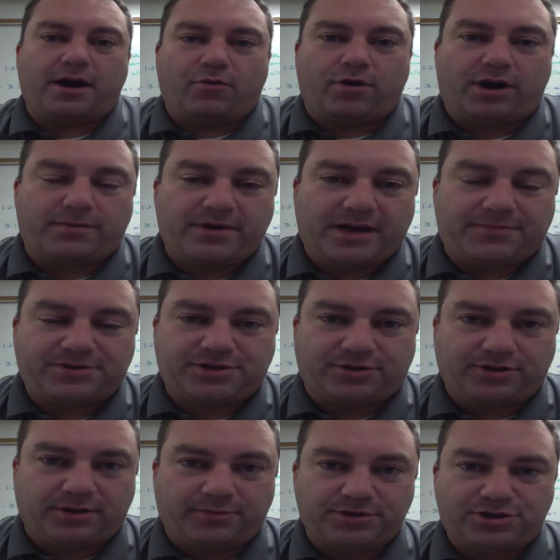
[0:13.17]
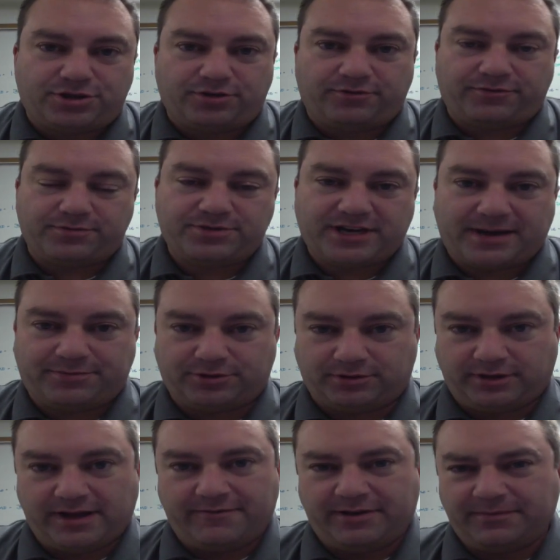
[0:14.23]
Welcome to episode number two from chapter
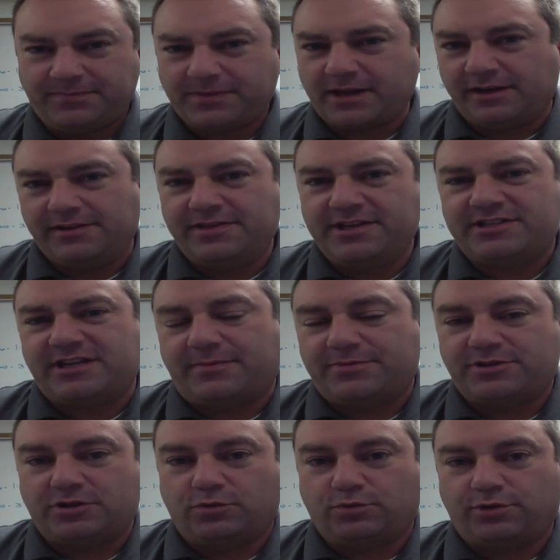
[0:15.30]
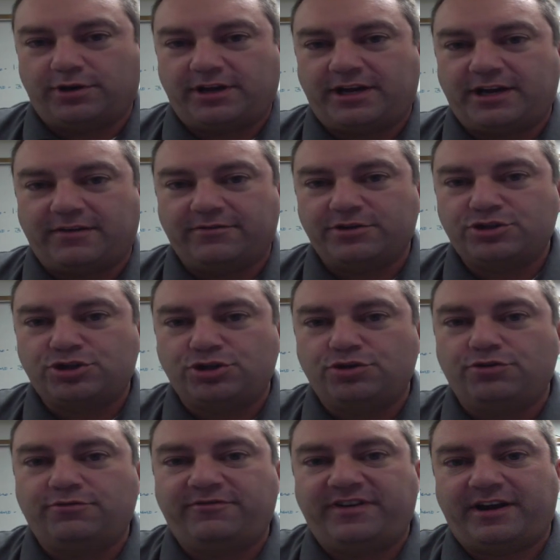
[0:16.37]
11. And in this episode, we're going to cover
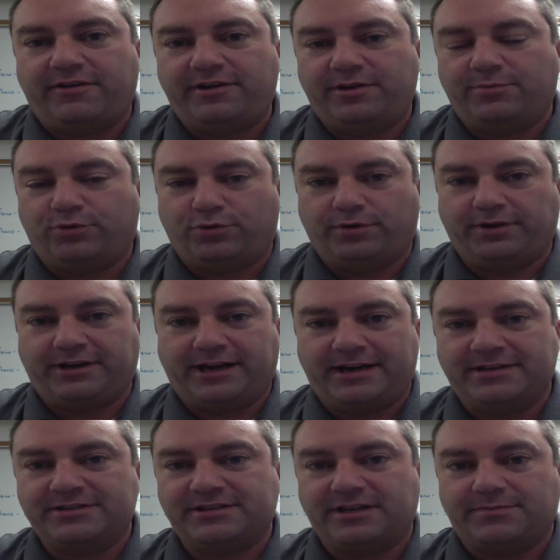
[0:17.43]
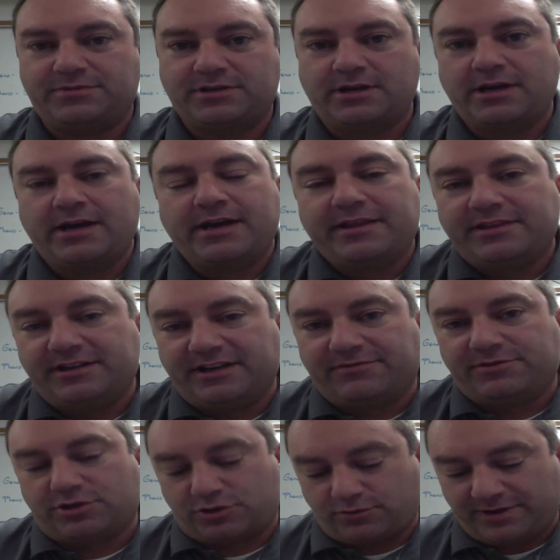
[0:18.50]
two very important concepts the
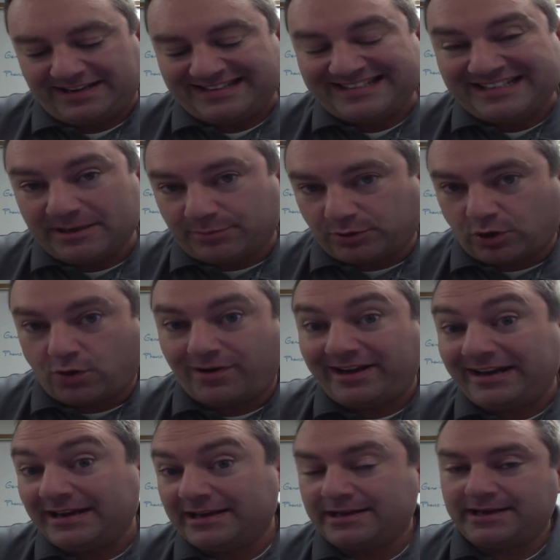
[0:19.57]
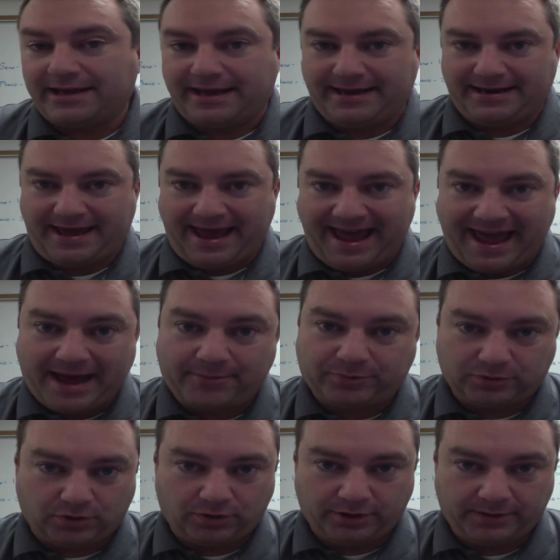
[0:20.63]
difference between diploid and
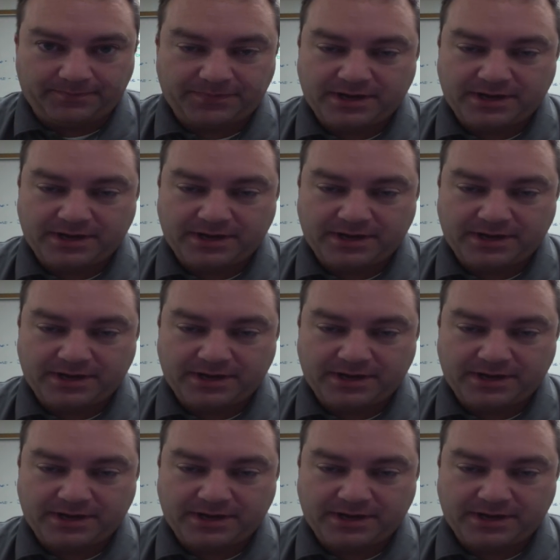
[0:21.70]
haploid.